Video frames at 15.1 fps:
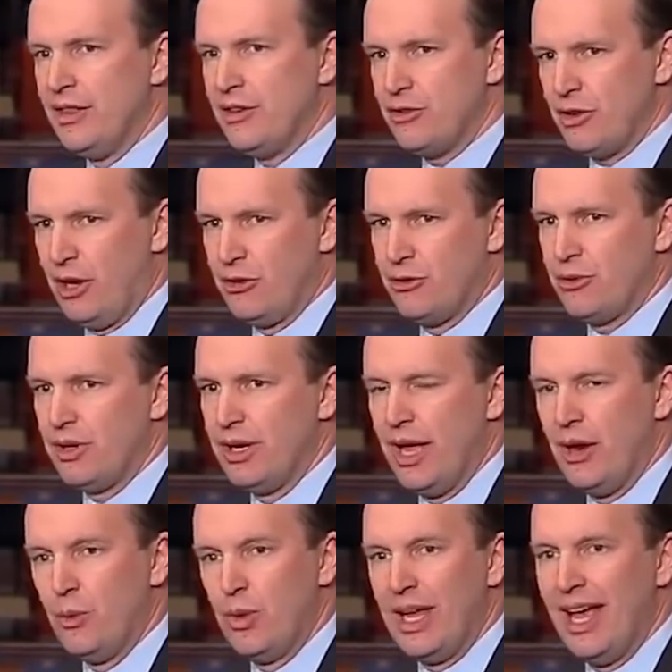which would allow
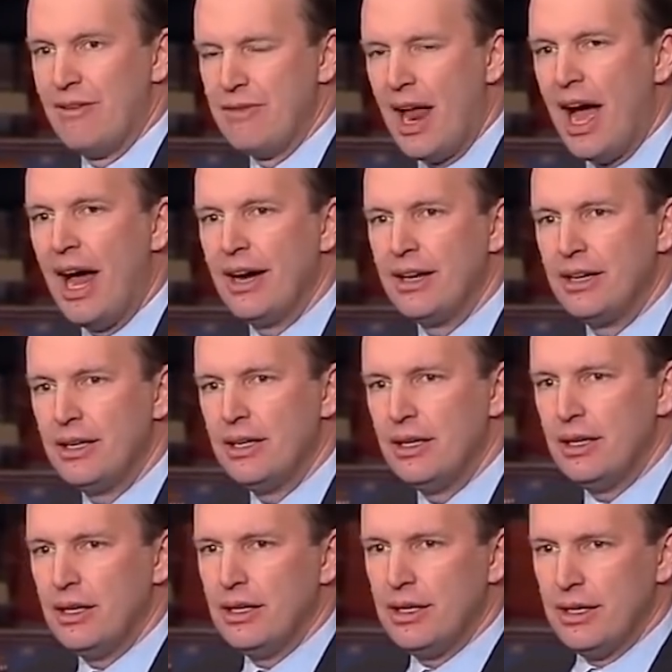the government to secretly
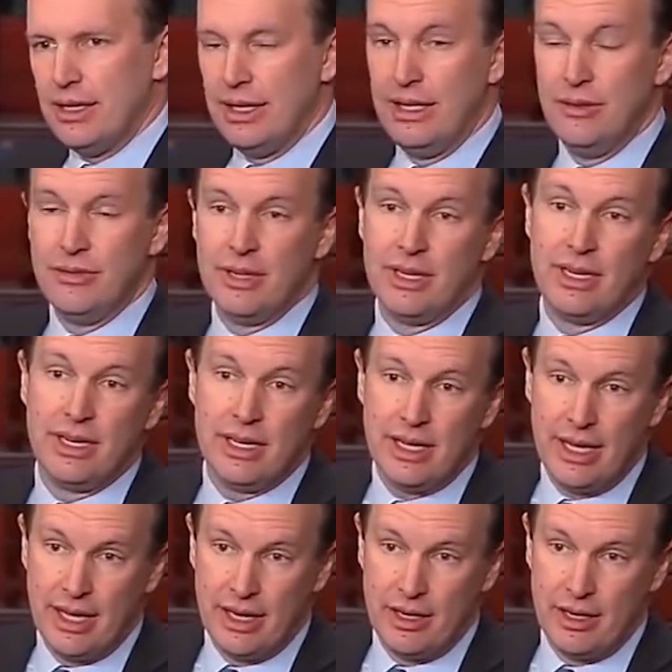prohibit anybody for